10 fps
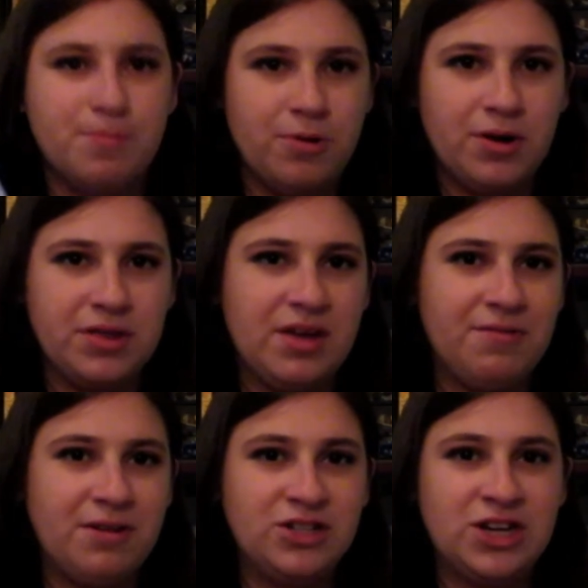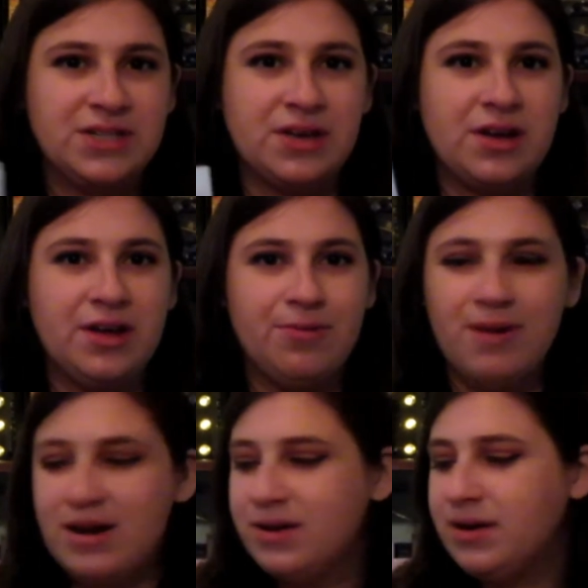book that Francesca had
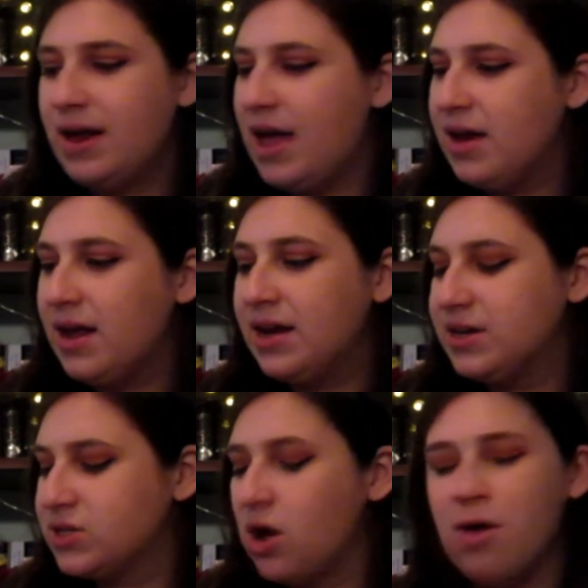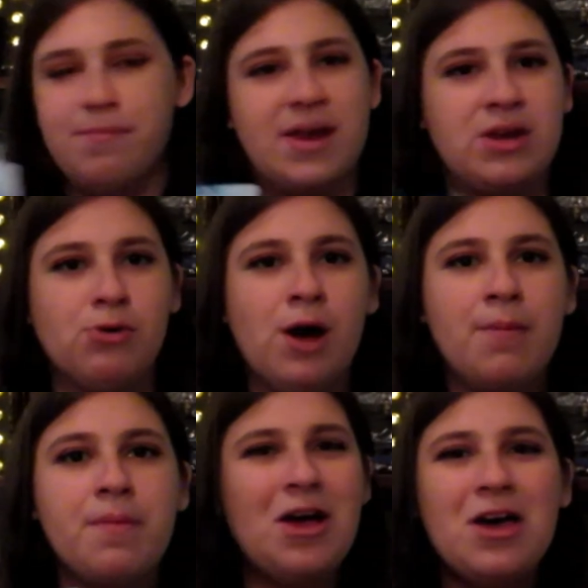written, and it is called Made You
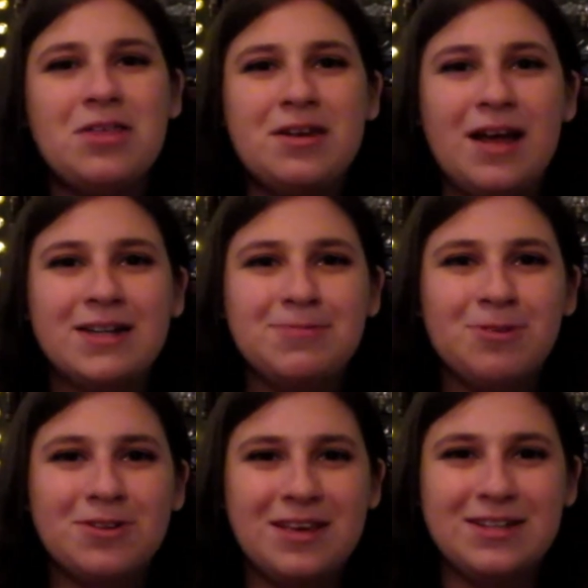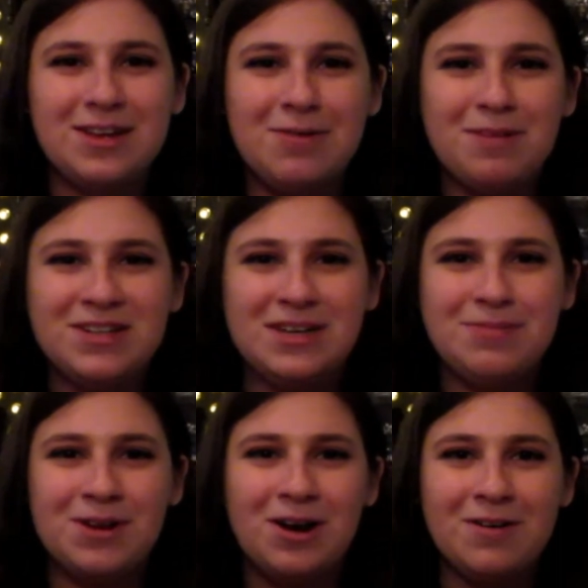Up. The next book that's on my
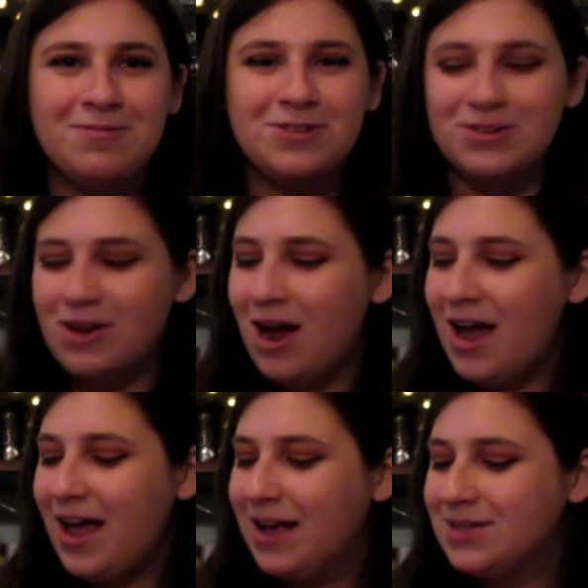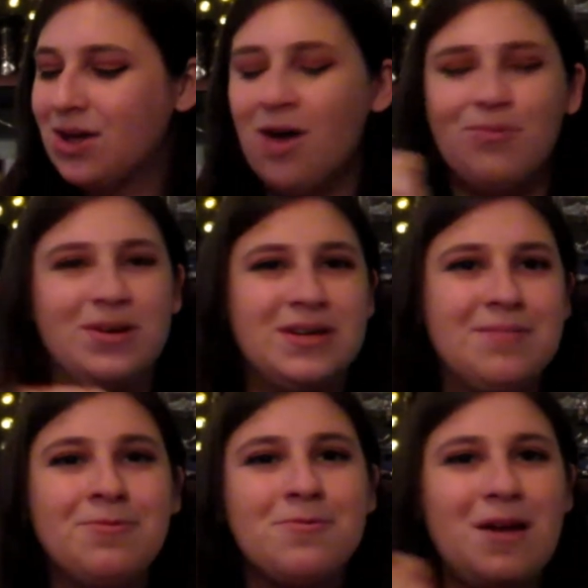TBR for July is called When
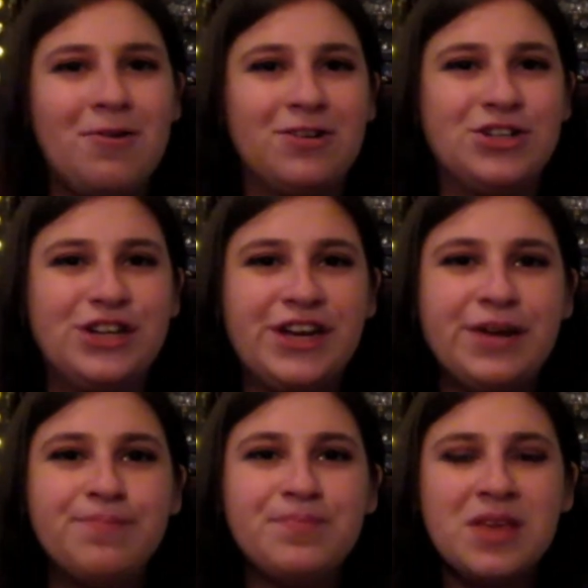Dimple Met Rishi.